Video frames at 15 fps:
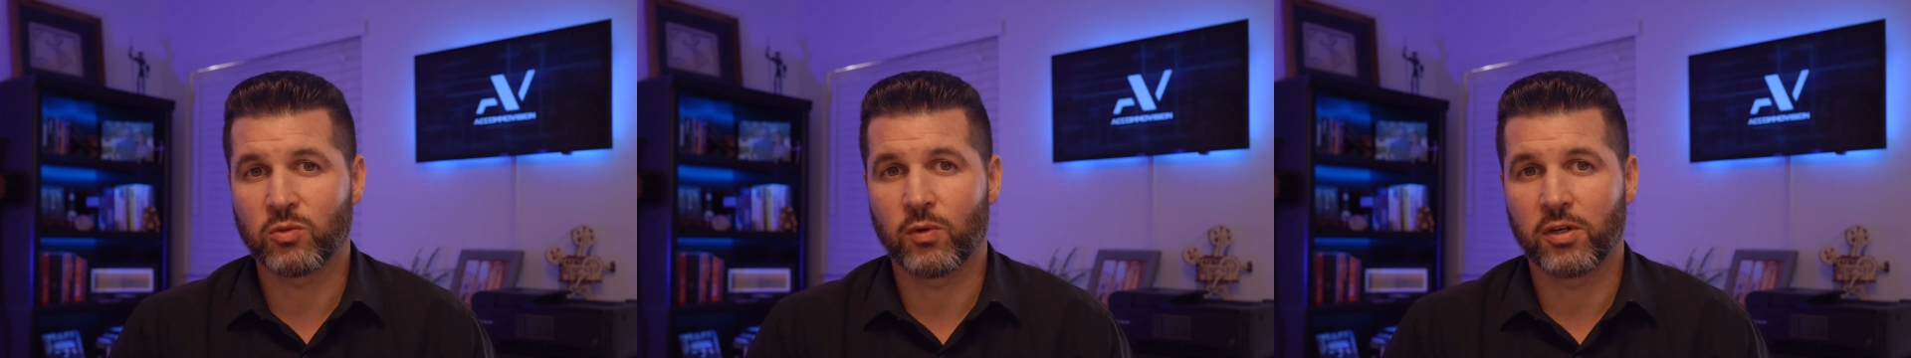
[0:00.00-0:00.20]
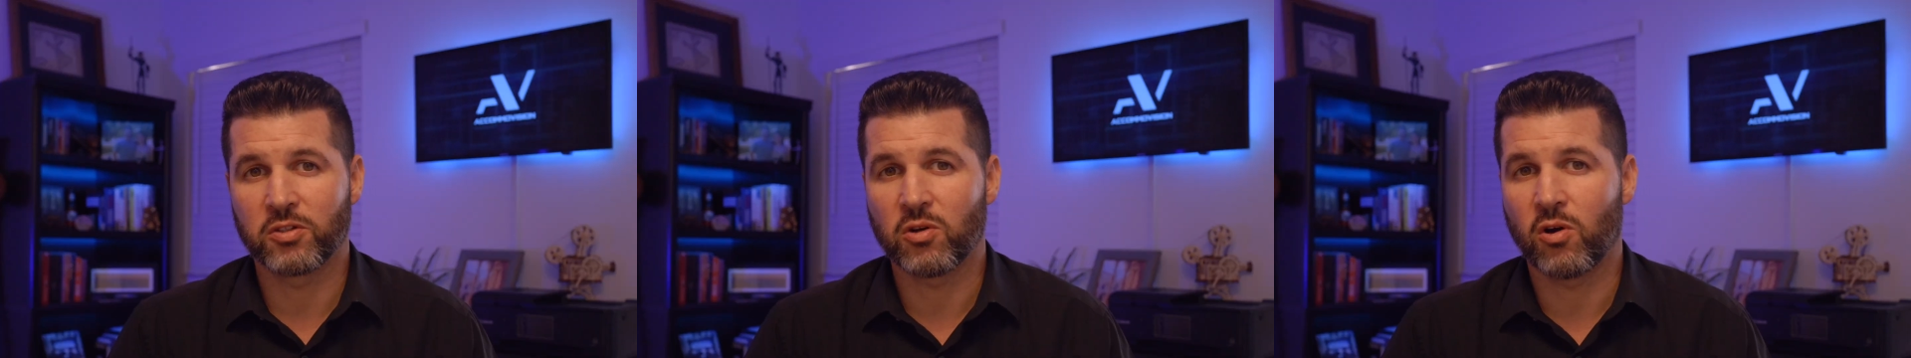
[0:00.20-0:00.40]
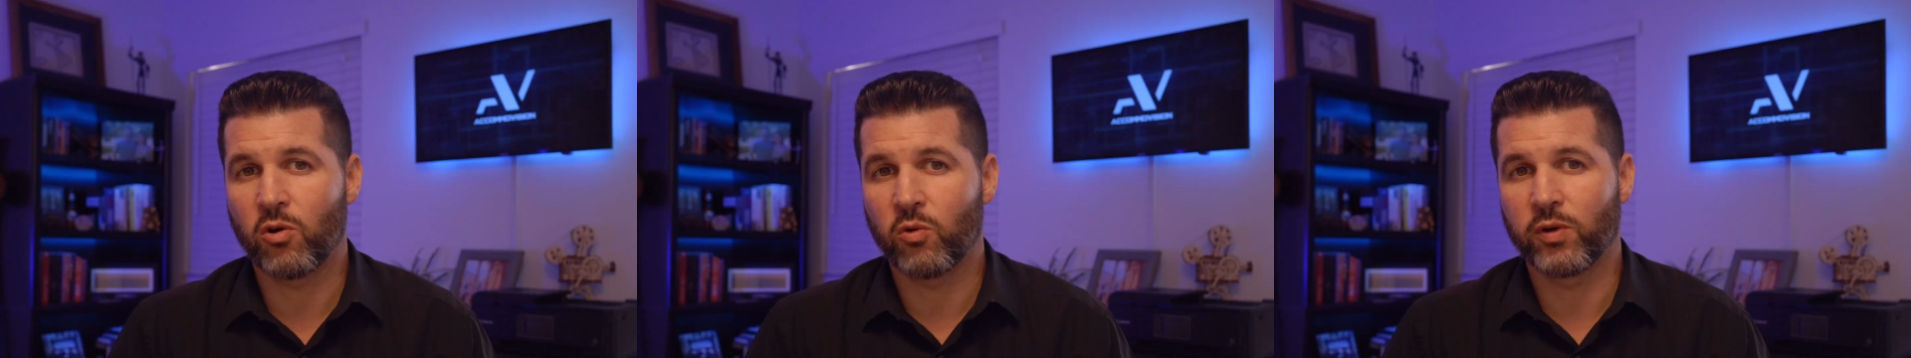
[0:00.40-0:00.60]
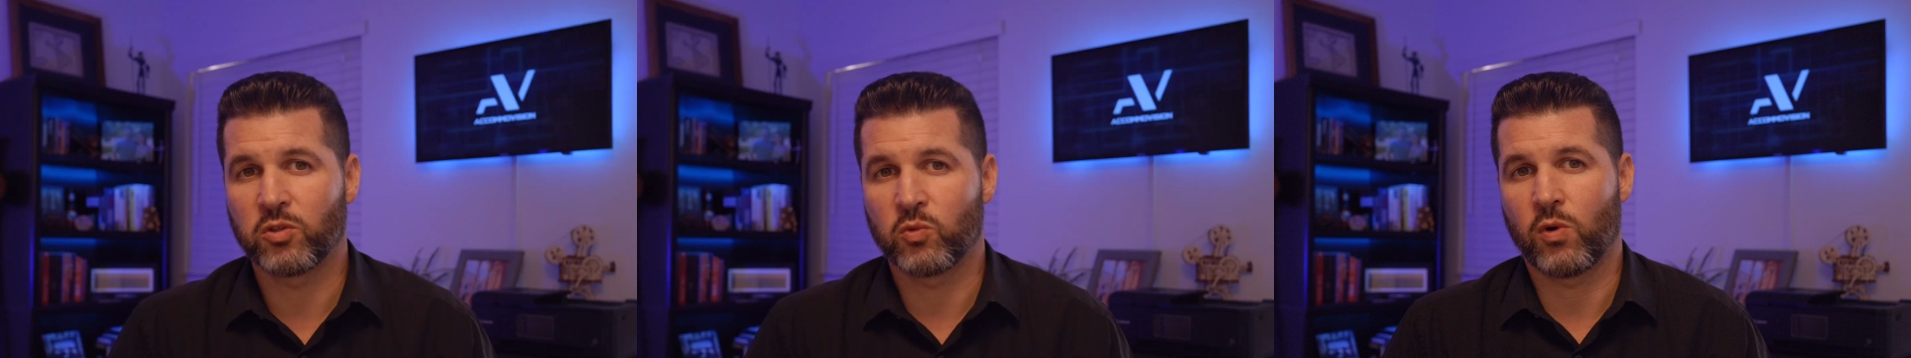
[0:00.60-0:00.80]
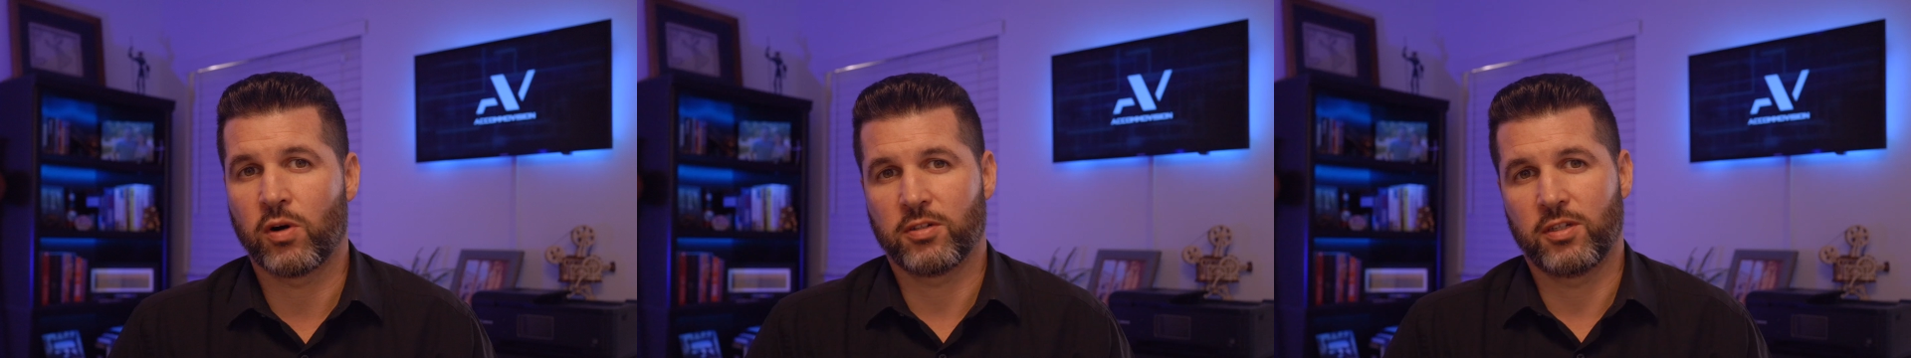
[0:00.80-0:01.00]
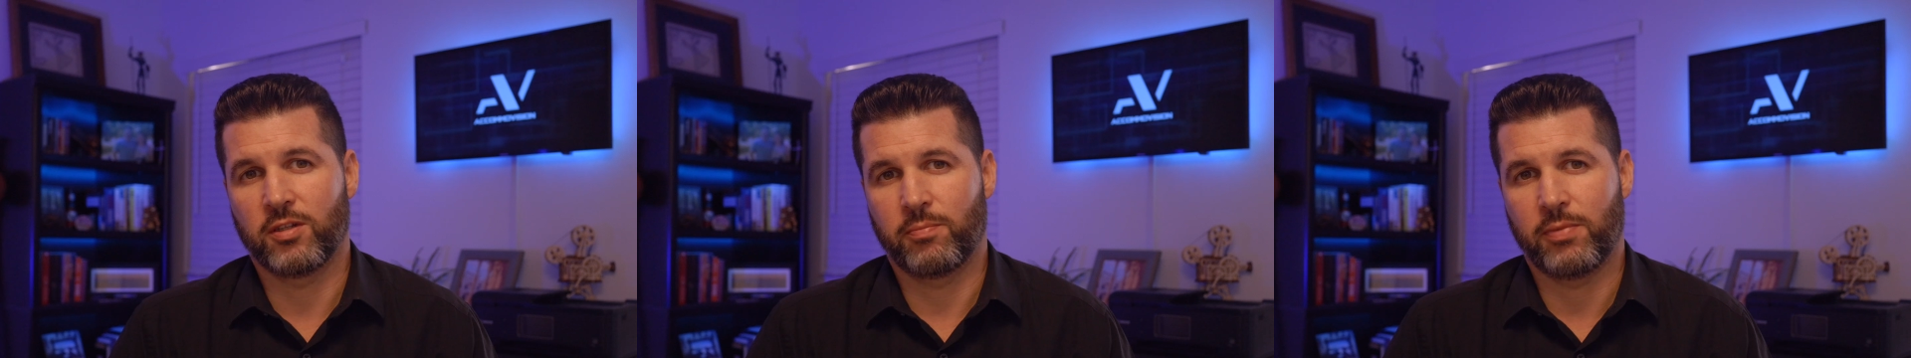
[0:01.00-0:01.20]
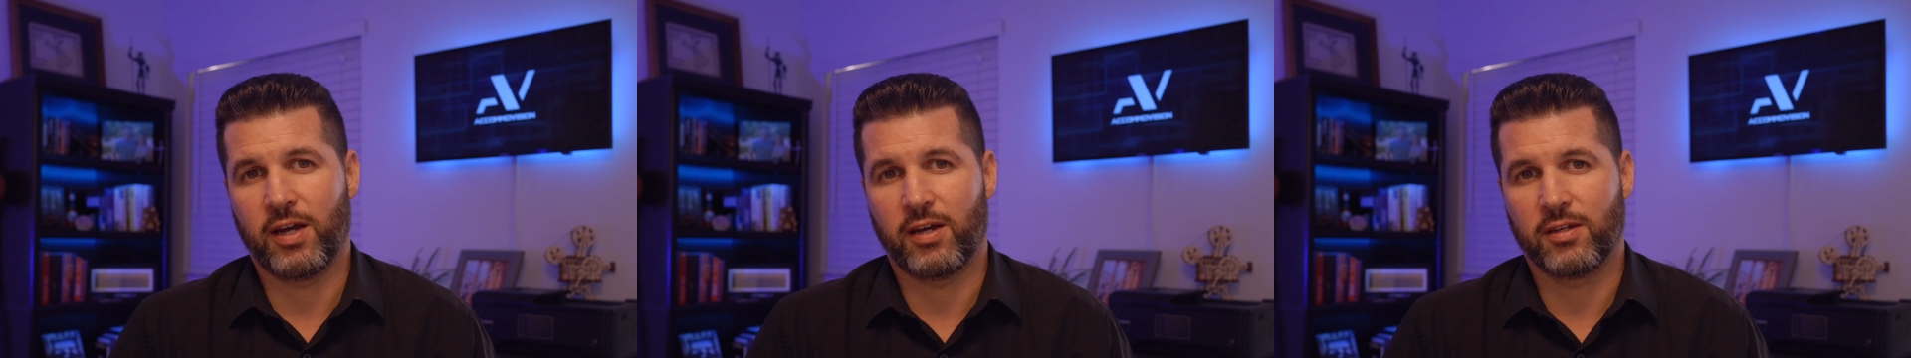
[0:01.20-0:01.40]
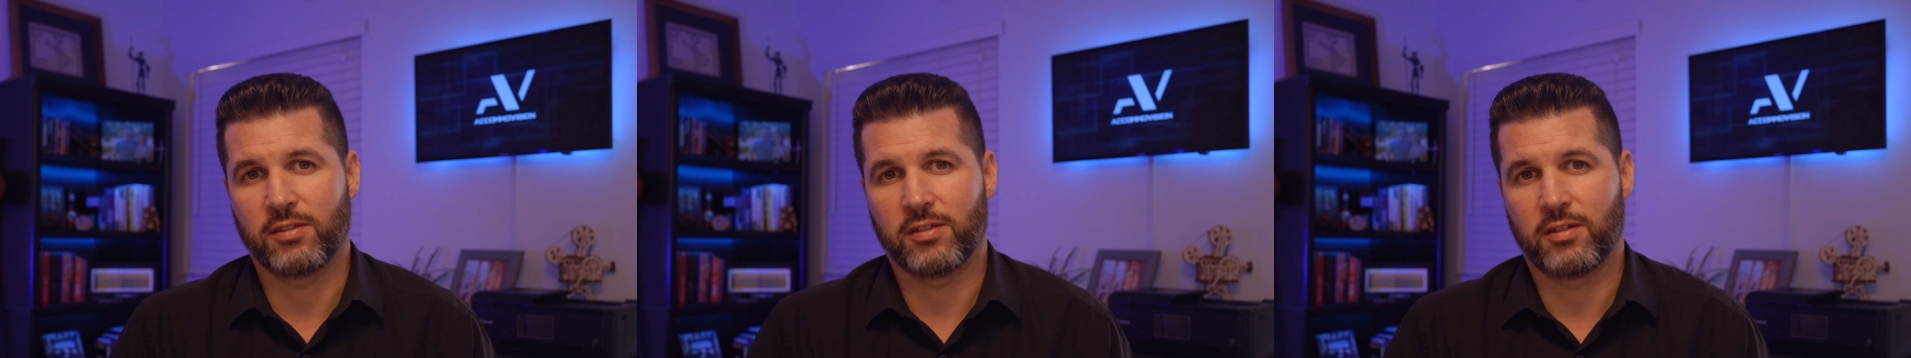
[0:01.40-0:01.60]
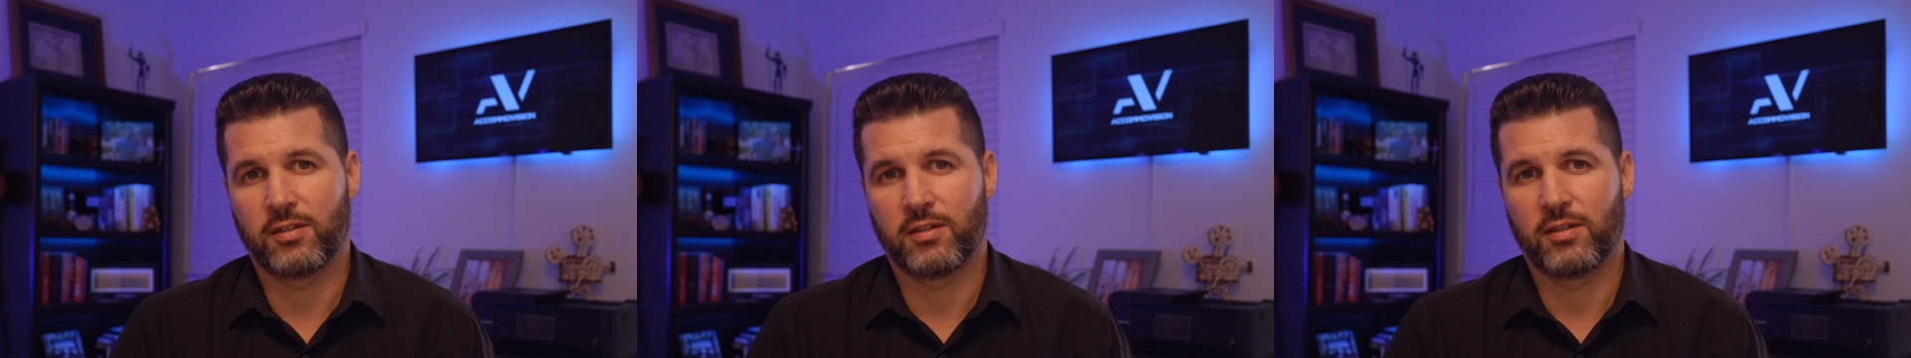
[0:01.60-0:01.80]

what has always worked in the past.